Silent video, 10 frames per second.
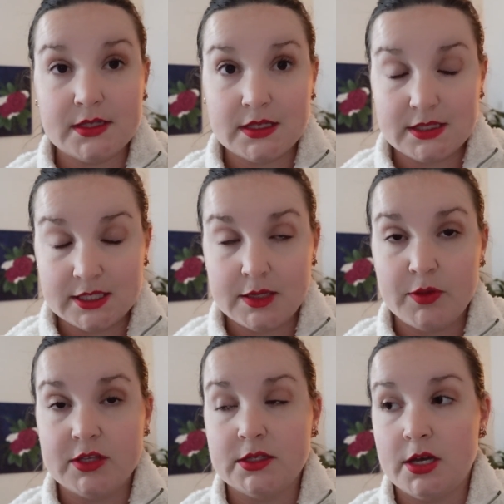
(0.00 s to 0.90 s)
since I
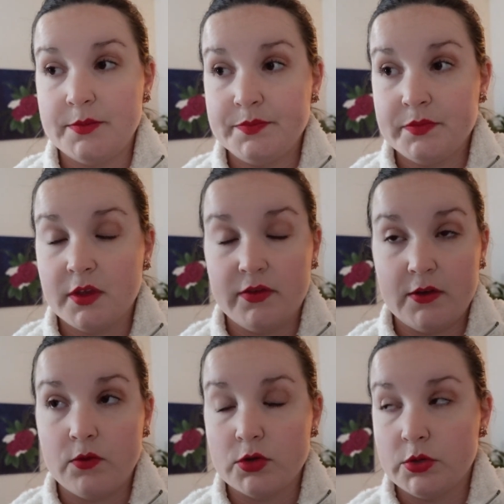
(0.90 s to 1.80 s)
put this on. I've had
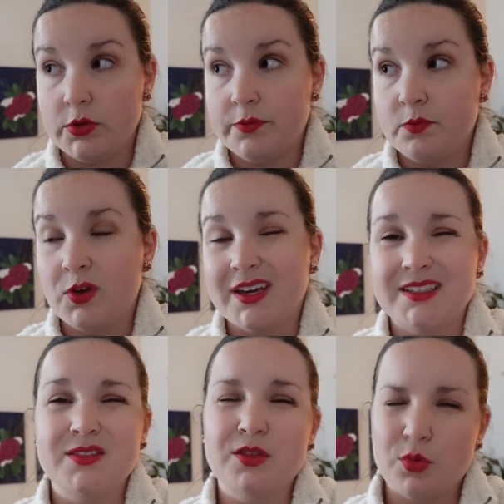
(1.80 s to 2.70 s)
4 total. Well, I
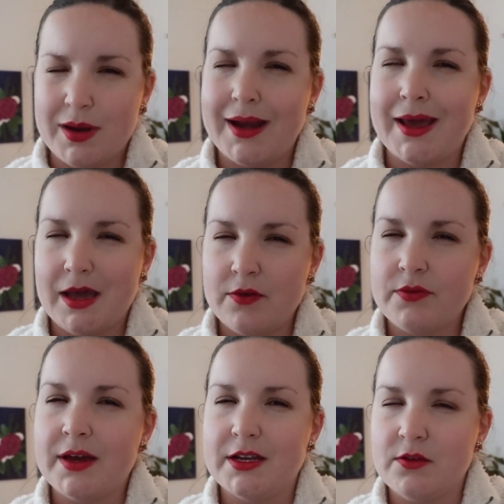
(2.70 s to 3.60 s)
guess 3.5.
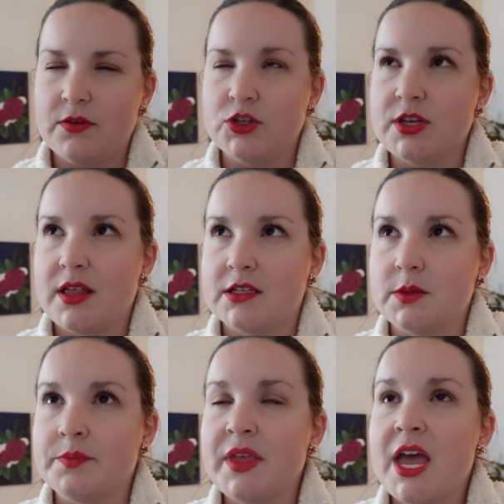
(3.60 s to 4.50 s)
I didn't finish that last one.